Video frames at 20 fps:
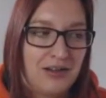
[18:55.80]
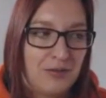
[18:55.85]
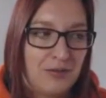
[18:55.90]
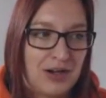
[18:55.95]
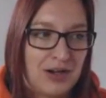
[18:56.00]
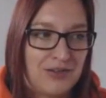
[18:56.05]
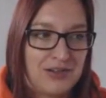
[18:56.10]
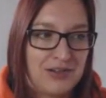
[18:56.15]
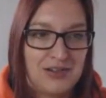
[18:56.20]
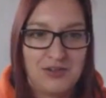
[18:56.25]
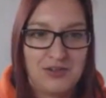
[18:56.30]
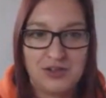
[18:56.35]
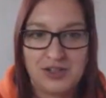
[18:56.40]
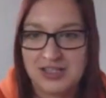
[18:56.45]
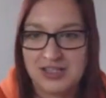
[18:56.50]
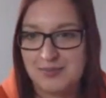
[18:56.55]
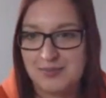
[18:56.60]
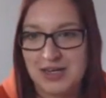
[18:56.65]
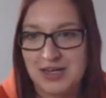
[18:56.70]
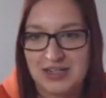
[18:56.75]
Whereas if
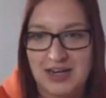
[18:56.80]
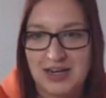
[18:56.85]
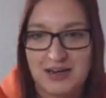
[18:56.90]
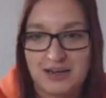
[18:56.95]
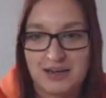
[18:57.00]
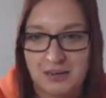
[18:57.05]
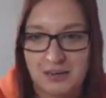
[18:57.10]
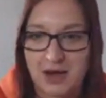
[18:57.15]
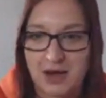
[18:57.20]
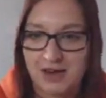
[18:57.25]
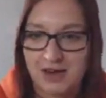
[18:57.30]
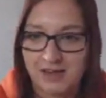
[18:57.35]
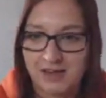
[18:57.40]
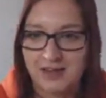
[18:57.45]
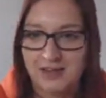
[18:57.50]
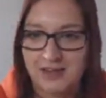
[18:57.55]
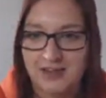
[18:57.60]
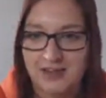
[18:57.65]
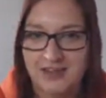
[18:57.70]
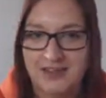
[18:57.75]
you're going to smash it out of the
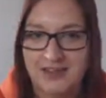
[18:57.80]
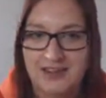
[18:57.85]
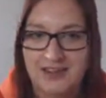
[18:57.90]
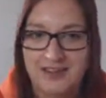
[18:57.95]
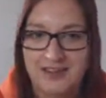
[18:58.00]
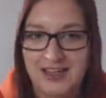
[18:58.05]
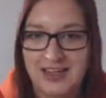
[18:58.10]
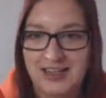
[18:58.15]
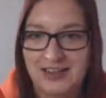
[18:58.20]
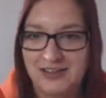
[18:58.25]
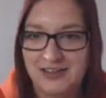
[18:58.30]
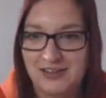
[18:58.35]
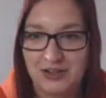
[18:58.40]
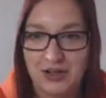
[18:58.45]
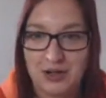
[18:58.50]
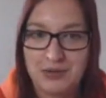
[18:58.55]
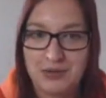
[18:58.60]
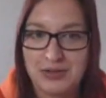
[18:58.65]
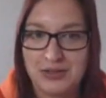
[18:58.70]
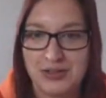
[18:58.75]
park, then
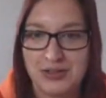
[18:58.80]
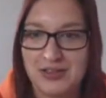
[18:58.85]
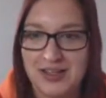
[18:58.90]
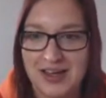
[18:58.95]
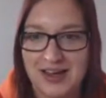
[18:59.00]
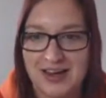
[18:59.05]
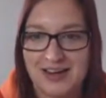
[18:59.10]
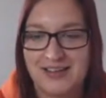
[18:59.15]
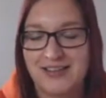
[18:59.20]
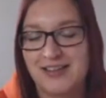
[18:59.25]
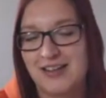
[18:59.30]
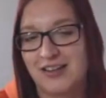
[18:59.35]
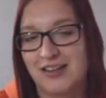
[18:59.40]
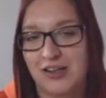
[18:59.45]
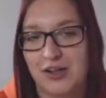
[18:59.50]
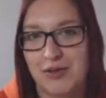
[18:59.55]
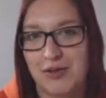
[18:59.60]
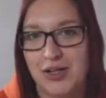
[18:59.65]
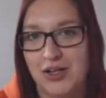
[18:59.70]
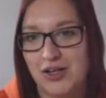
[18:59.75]
go and do that and go and